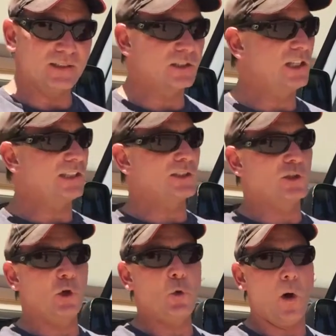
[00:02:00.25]
sits
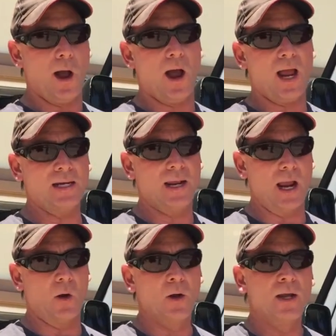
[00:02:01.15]
too high
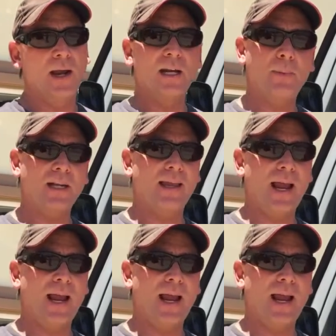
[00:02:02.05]
now. Anybody that